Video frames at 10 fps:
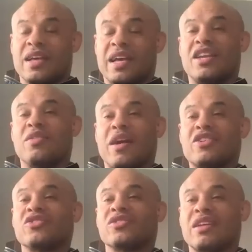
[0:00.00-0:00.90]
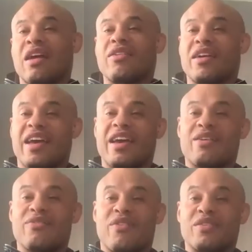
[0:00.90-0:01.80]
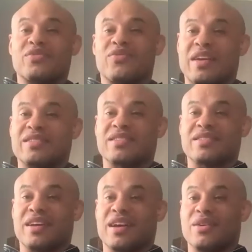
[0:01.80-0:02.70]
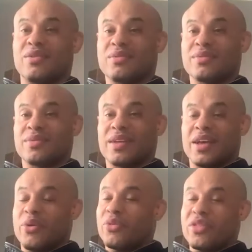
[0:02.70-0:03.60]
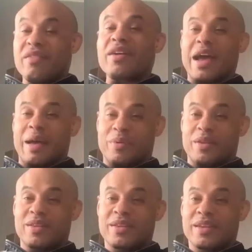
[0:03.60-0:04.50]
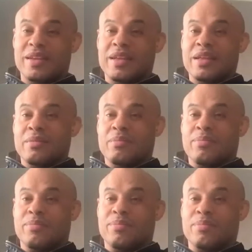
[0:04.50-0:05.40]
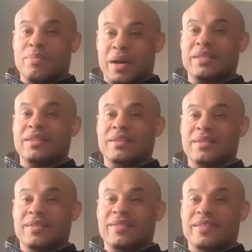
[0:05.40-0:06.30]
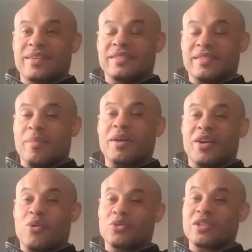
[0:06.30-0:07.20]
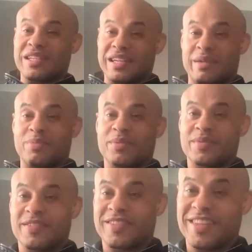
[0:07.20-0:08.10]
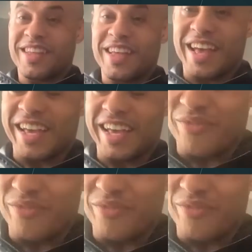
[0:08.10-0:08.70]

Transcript: can you imagine Sergei versus Francis Ngannou? It will never happen, but somebody going to sleep in